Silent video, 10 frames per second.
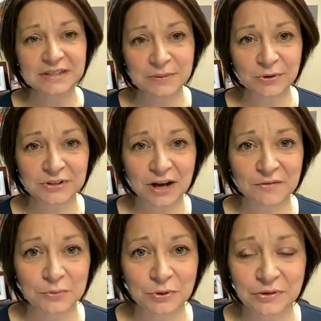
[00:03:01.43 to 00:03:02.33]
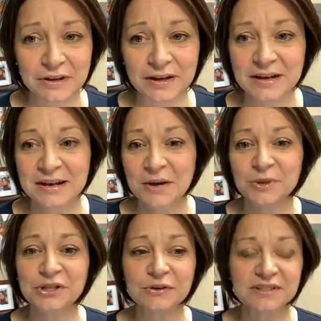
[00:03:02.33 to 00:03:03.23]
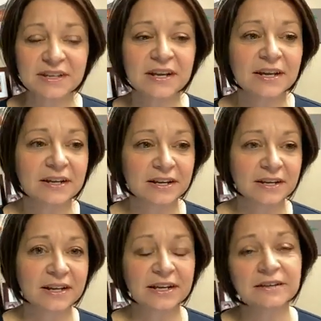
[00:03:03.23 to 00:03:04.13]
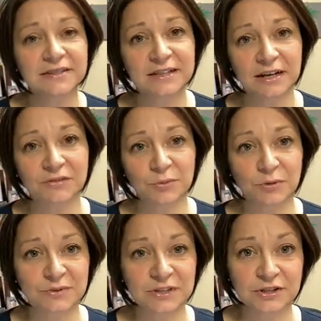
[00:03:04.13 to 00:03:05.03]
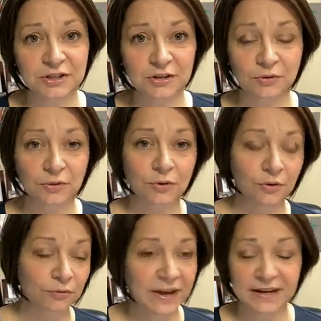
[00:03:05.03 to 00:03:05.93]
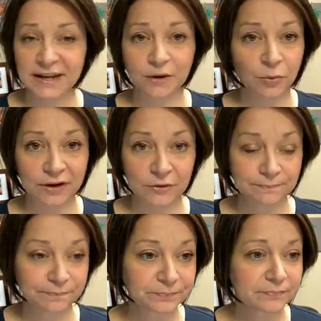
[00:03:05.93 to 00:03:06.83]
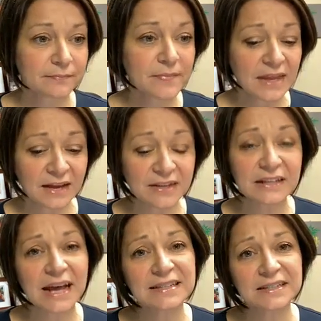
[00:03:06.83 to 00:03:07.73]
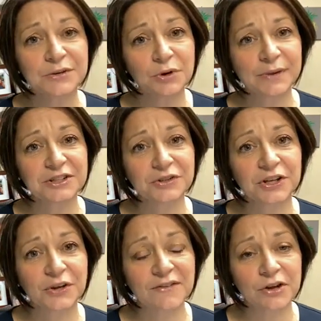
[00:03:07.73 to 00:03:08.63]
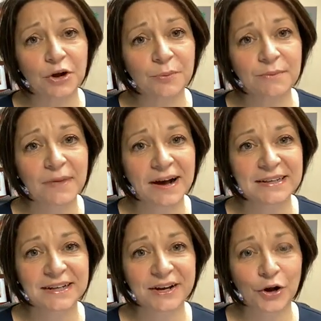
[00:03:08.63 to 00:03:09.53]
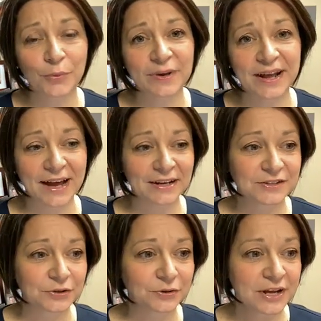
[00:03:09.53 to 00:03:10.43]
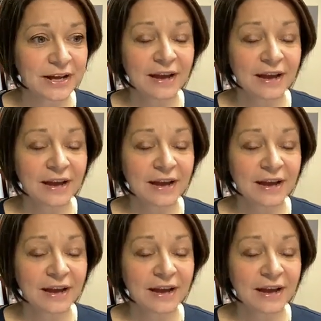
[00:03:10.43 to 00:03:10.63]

always the most comfortable thing. But, you know, sitting in, an easy, comfortable position or, or laying down, whatever. And then lastly, you want to make sure that you have an open mind and an open attitude.